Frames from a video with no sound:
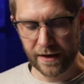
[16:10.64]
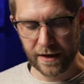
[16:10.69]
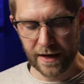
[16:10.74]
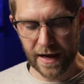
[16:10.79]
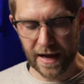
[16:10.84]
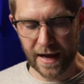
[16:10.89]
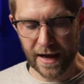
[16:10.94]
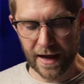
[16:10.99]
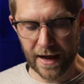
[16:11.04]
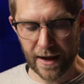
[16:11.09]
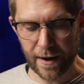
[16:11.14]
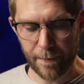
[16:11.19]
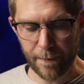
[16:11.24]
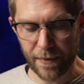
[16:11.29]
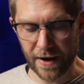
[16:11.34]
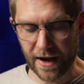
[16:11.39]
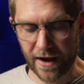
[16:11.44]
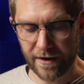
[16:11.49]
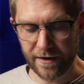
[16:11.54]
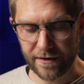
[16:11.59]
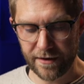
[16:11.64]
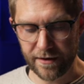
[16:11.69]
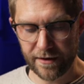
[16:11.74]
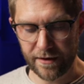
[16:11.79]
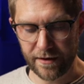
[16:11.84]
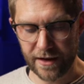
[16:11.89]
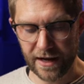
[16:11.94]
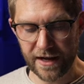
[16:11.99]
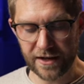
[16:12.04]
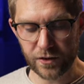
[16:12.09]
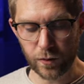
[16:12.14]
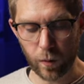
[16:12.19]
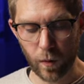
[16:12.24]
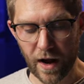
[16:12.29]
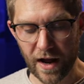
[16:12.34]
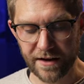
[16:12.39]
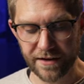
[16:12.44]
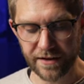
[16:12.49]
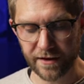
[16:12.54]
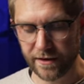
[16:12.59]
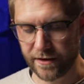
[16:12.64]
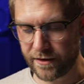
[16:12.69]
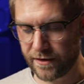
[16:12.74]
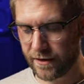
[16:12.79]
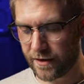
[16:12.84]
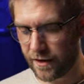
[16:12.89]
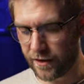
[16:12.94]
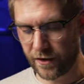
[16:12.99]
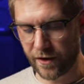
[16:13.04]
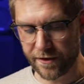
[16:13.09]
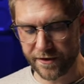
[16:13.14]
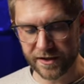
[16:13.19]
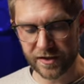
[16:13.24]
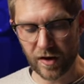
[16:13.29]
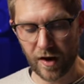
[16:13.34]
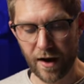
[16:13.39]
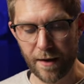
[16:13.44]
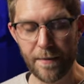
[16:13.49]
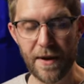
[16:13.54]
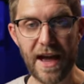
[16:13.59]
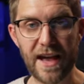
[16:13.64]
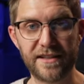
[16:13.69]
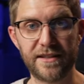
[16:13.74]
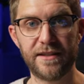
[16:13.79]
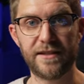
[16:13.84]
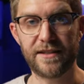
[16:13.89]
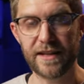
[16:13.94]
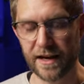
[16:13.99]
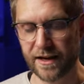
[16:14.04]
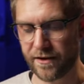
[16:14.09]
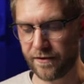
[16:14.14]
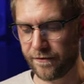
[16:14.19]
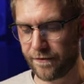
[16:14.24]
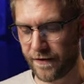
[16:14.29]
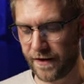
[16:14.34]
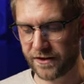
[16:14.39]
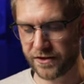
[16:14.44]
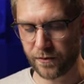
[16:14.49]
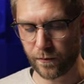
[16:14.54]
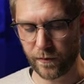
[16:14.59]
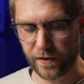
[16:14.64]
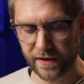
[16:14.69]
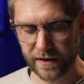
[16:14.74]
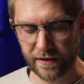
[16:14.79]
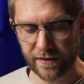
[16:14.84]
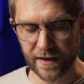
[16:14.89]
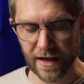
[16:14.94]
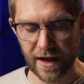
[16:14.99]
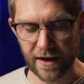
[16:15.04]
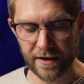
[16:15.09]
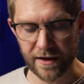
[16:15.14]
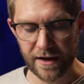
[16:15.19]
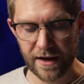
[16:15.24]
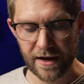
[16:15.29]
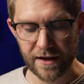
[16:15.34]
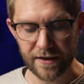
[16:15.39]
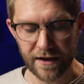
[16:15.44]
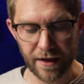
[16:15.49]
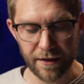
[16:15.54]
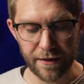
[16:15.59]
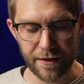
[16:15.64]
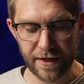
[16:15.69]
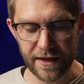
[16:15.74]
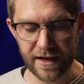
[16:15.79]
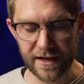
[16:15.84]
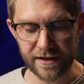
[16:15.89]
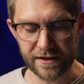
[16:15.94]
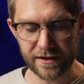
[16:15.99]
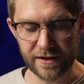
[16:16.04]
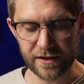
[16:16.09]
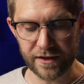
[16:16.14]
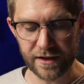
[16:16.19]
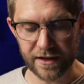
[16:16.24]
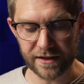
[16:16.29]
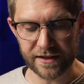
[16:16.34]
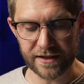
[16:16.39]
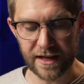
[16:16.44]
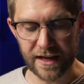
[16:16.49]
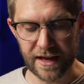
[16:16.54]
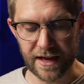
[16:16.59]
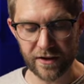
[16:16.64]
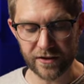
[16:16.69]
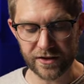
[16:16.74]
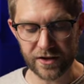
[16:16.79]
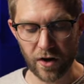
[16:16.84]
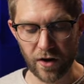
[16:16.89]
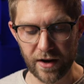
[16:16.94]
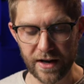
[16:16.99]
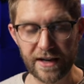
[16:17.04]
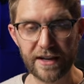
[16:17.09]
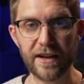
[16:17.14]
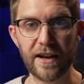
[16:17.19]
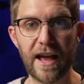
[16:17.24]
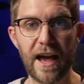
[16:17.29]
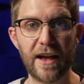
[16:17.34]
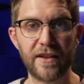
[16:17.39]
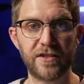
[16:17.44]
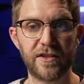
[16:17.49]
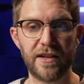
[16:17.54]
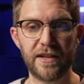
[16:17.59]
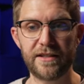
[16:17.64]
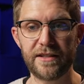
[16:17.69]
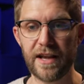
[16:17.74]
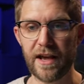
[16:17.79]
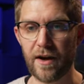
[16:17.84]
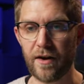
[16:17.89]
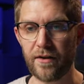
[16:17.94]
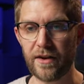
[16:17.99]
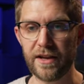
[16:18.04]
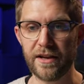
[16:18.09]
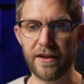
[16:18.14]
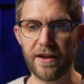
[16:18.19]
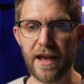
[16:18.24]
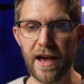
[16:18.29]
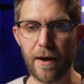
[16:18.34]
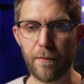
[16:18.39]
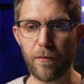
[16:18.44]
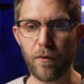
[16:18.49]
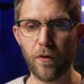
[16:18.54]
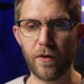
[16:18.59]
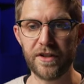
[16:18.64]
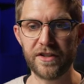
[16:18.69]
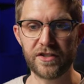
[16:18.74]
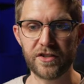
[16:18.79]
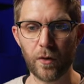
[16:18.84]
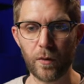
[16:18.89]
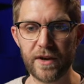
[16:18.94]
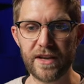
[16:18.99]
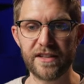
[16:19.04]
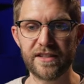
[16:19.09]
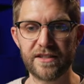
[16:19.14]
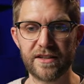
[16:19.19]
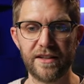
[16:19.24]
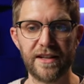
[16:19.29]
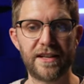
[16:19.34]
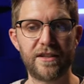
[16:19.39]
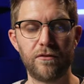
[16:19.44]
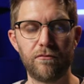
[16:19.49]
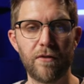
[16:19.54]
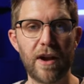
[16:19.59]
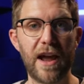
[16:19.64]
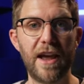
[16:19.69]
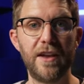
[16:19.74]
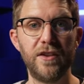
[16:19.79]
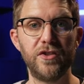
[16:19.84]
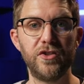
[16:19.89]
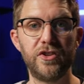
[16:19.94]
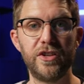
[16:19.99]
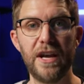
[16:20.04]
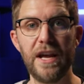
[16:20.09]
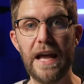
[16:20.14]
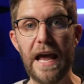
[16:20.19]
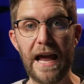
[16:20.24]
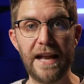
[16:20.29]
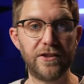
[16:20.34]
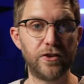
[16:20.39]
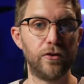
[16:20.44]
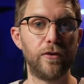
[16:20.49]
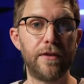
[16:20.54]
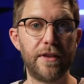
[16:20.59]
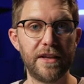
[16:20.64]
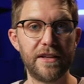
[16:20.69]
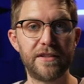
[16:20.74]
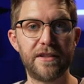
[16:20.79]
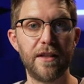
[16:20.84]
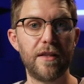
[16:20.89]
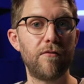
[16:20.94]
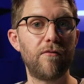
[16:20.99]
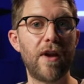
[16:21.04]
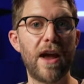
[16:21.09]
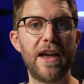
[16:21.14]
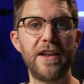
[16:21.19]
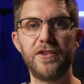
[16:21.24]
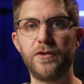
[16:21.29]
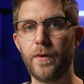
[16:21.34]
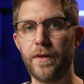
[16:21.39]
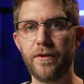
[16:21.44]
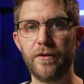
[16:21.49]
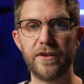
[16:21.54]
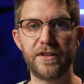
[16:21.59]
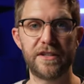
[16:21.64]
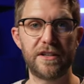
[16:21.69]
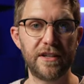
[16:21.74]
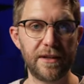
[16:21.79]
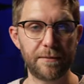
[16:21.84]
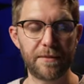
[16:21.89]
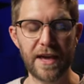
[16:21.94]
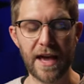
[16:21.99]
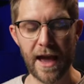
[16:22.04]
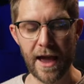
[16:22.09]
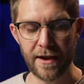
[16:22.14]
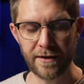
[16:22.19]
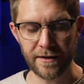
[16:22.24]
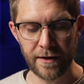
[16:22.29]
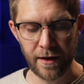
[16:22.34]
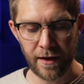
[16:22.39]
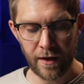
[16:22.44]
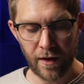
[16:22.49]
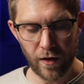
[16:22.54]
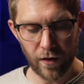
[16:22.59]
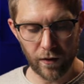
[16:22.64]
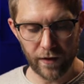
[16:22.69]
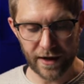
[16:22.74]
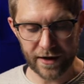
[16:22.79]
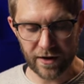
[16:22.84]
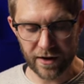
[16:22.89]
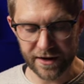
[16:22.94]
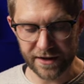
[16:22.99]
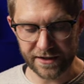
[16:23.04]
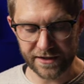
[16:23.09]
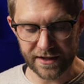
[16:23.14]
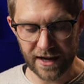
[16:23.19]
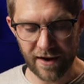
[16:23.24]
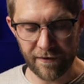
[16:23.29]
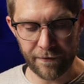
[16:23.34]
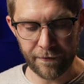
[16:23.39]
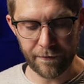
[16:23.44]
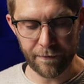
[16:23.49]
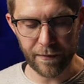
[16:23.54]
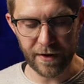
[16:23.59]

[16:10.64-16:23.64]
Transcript: Uh, but each one a lot of the time has a second function within that. The other thing is you can see here it's got in and out, so that's our in and out point, so we can select a range and do things to the range, whether it's clip gain, all that kind of stuff.